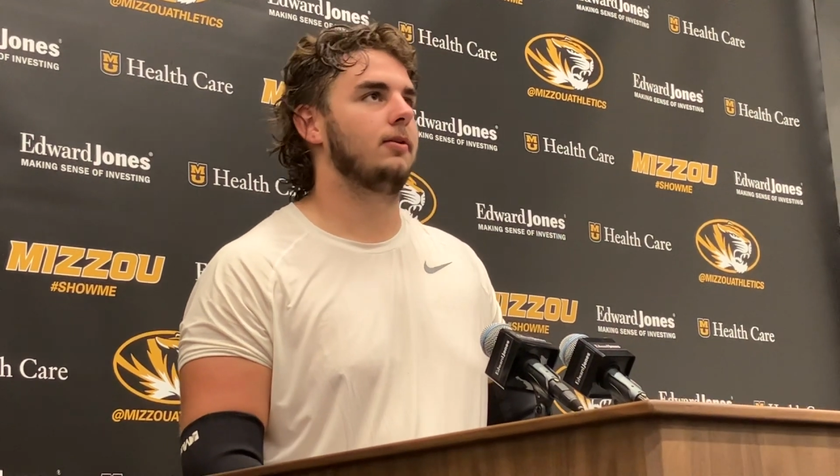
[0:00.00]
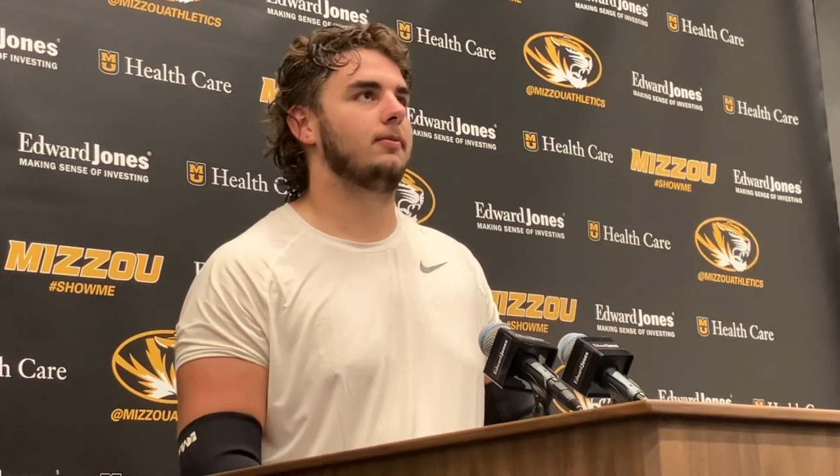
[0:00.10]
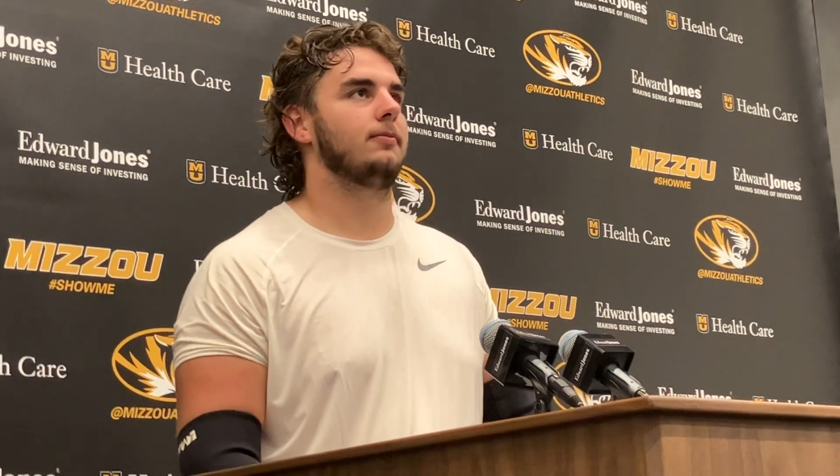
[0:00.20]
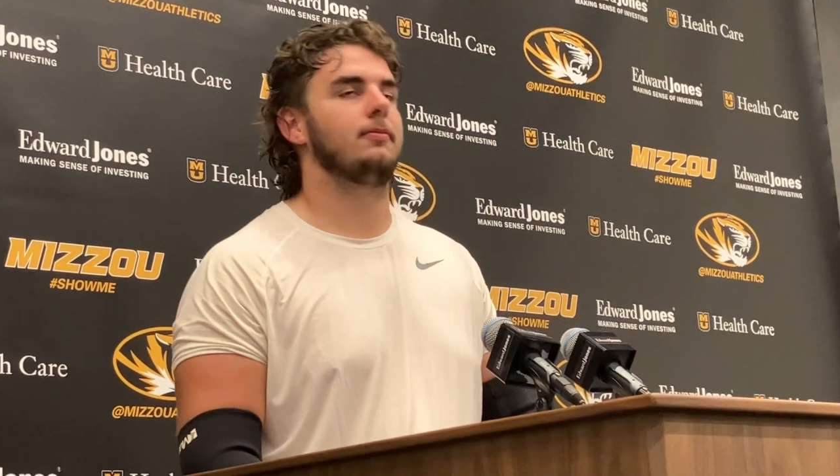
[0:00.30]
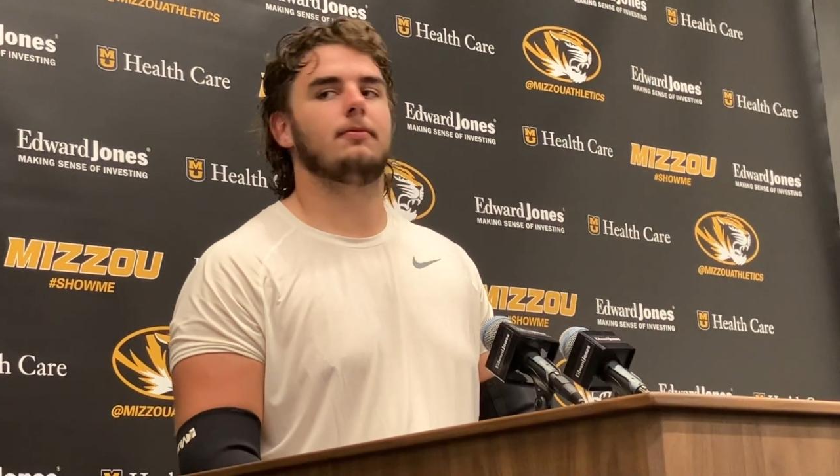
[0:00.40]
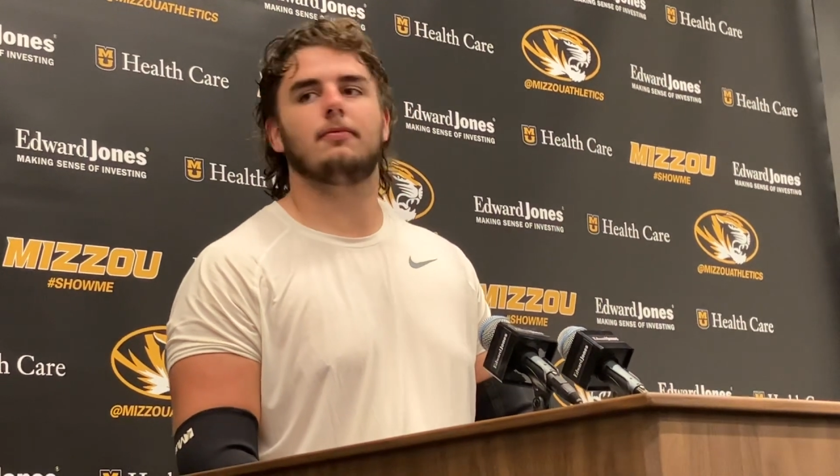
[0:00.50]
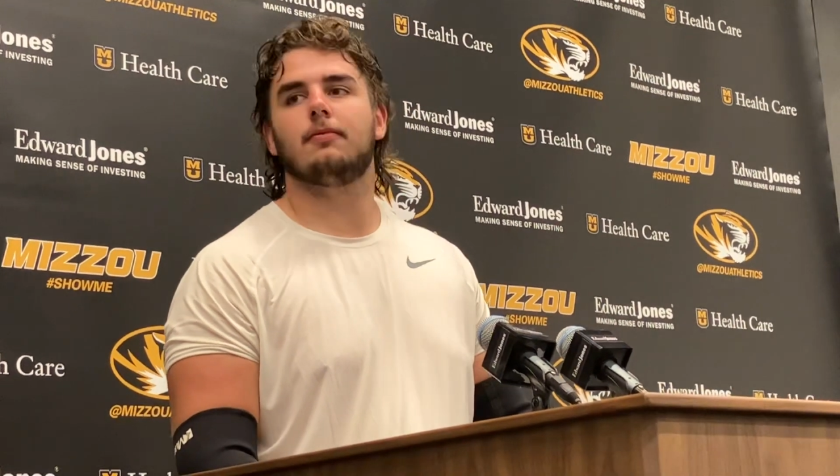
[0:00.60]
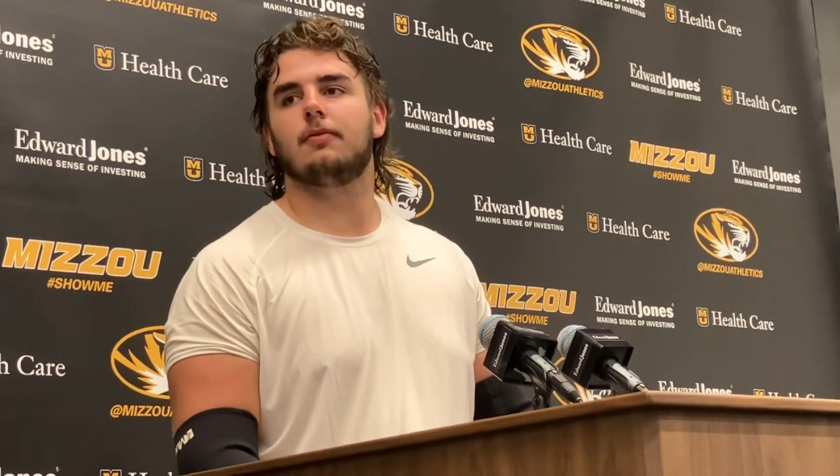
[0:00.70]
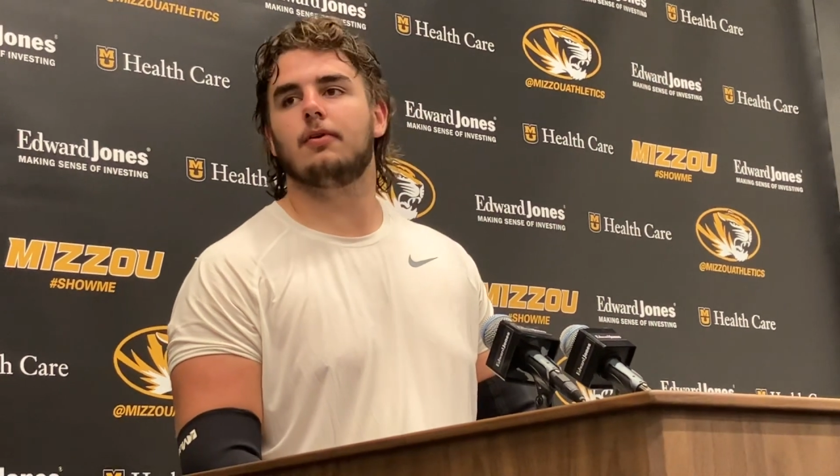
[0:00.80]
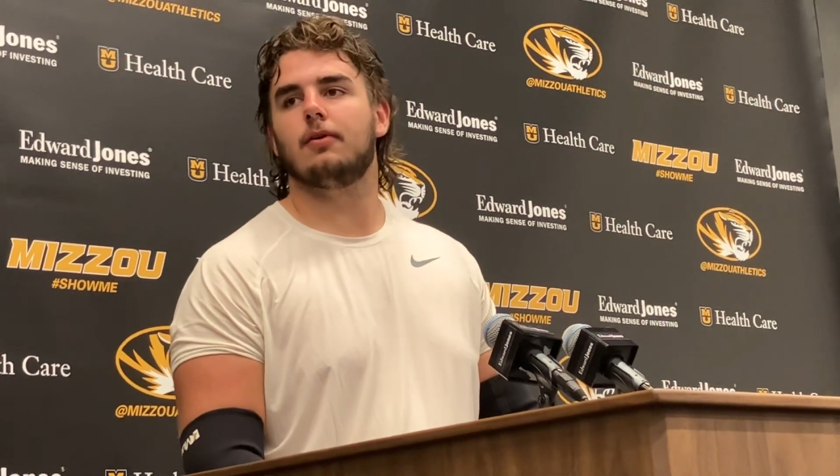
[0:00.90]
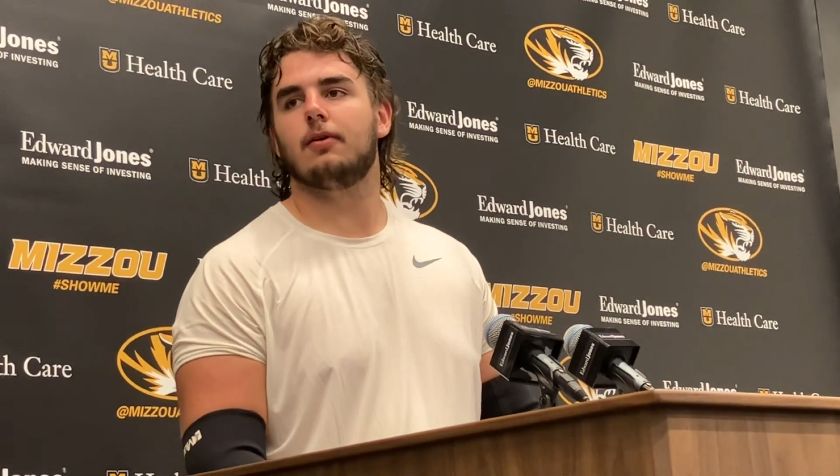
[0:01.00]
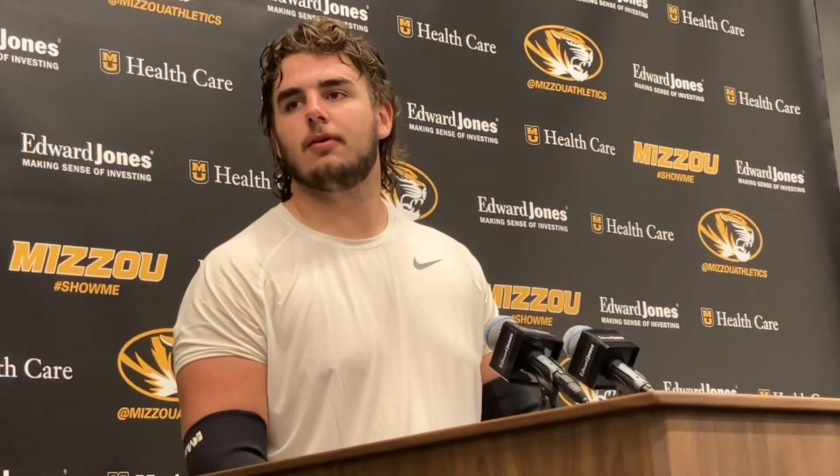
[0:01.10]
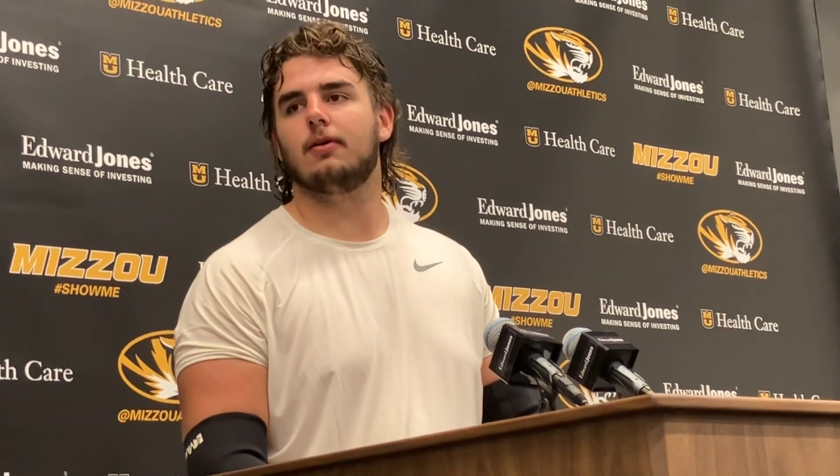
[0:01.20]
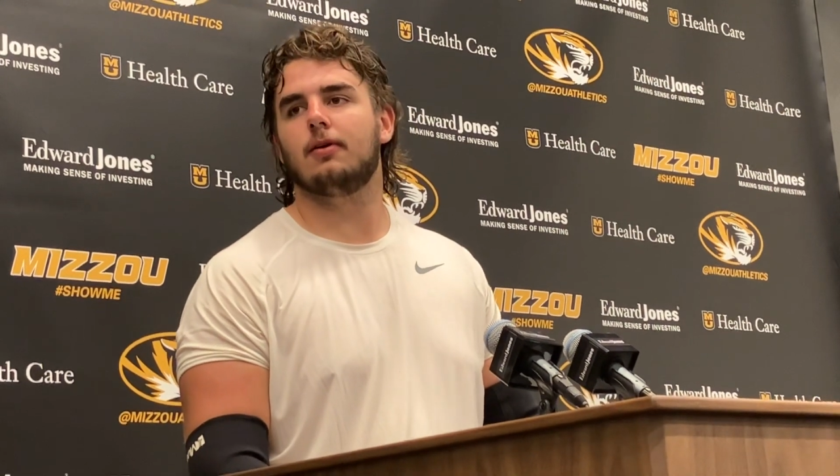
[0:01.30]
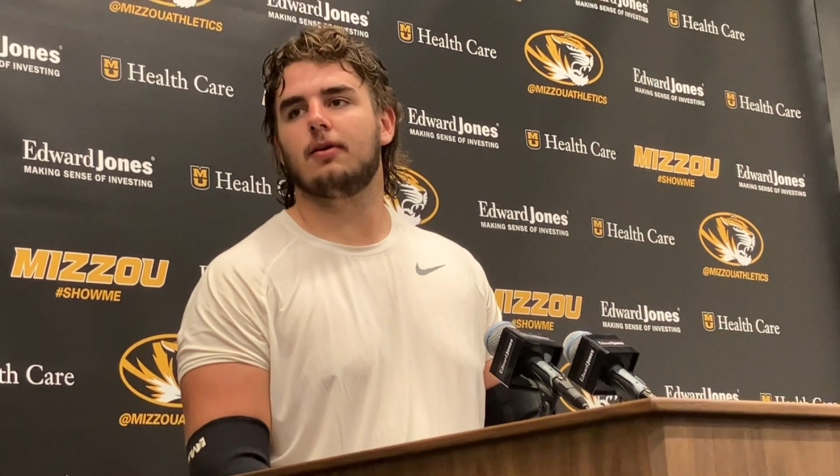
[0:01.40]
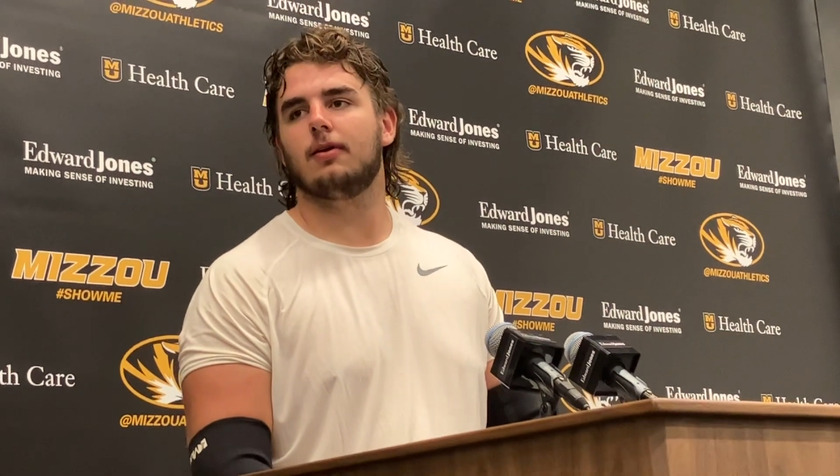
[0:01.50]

You're, you're a lot taller than Mike.